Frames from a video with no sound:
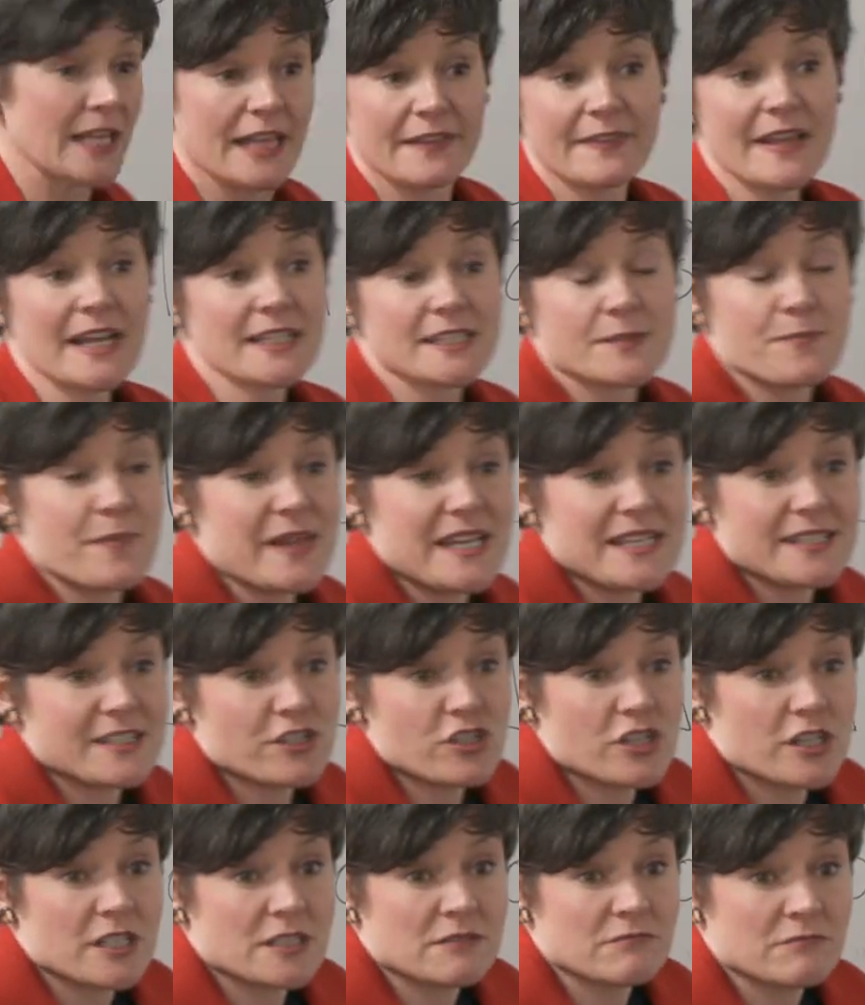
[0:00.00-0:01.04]
And that's based
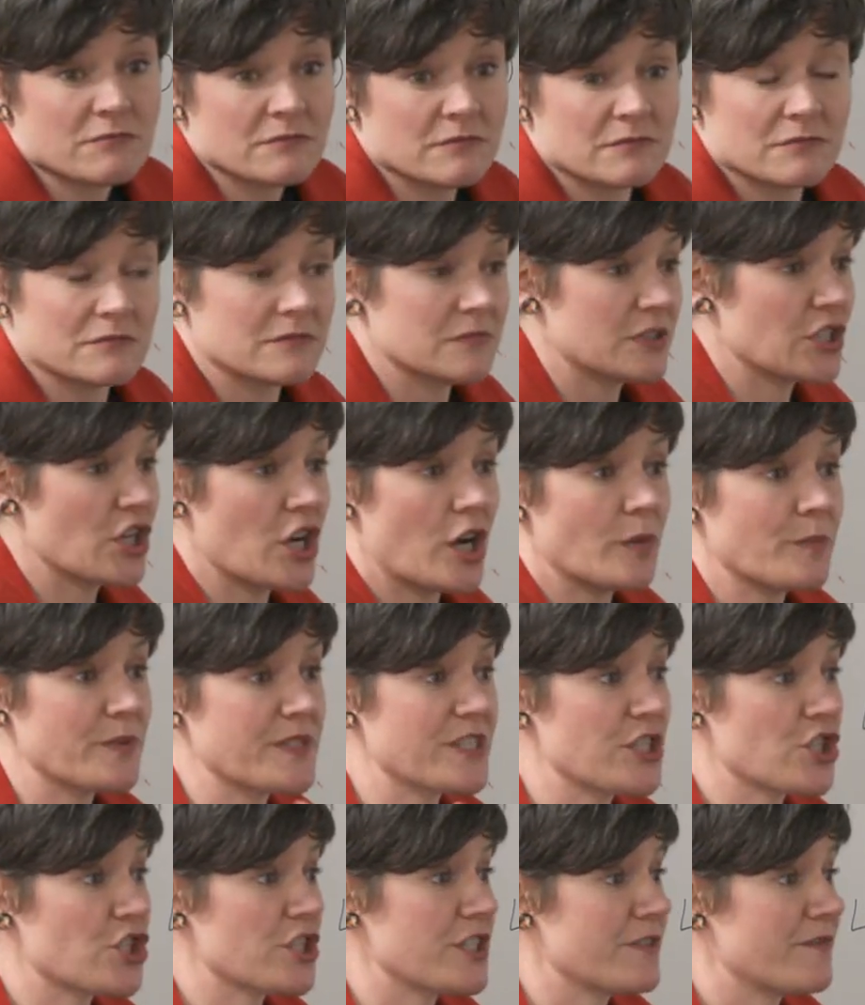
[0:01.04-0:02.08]
on the
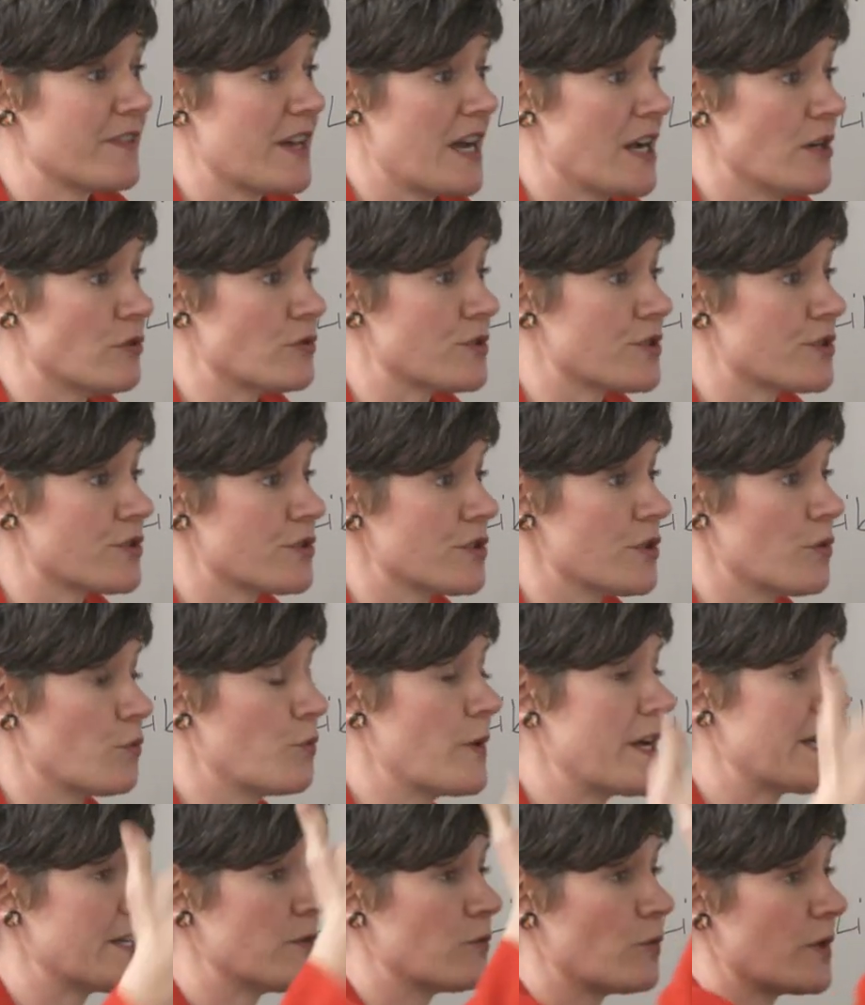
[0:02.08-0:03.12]
composition of the House.
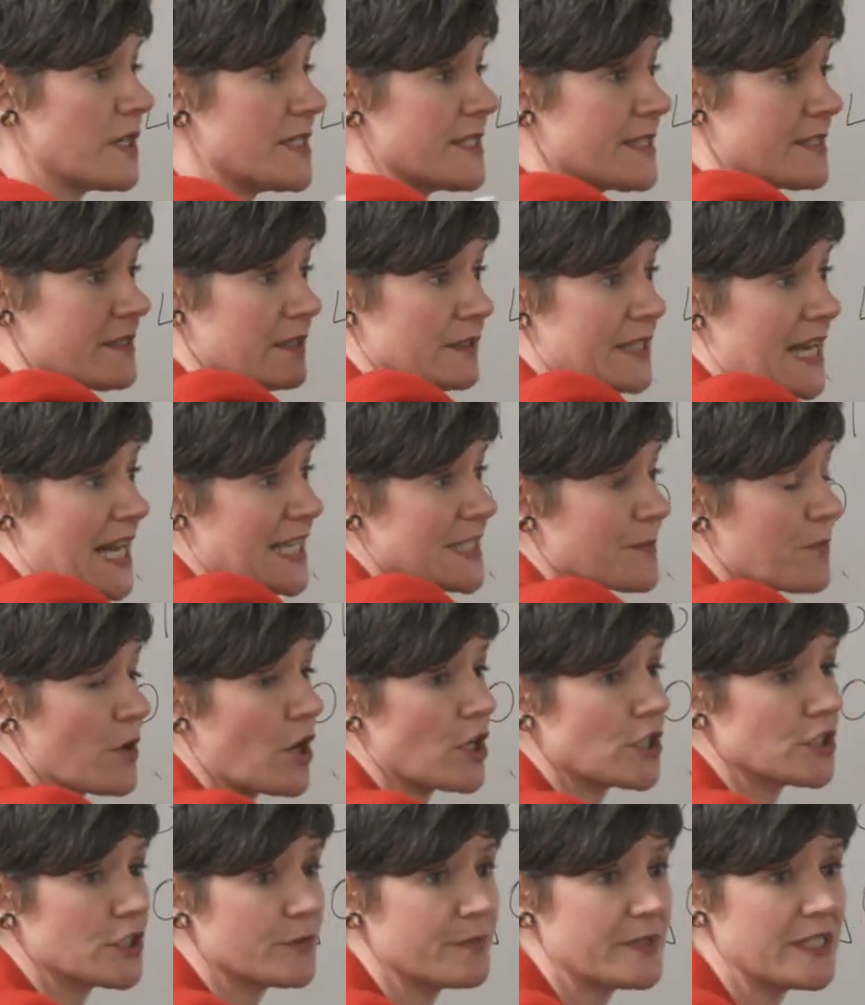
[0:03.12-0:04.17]
When it was the last
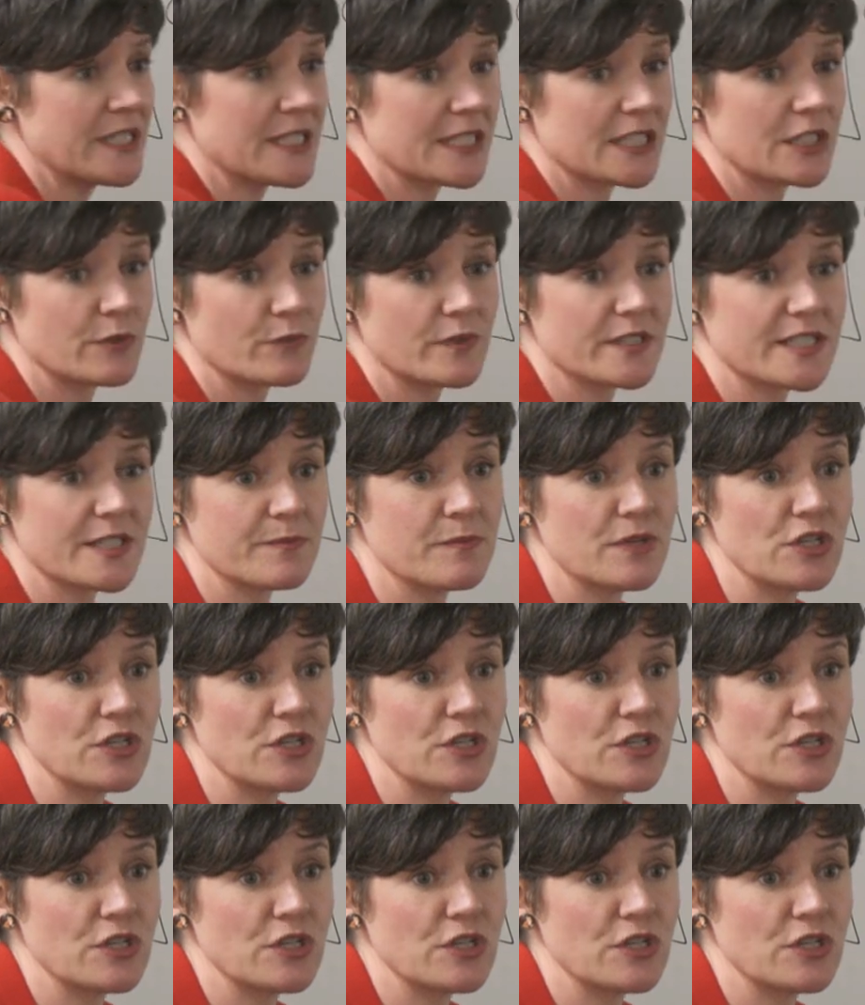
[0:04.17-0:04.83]
parliament and it was a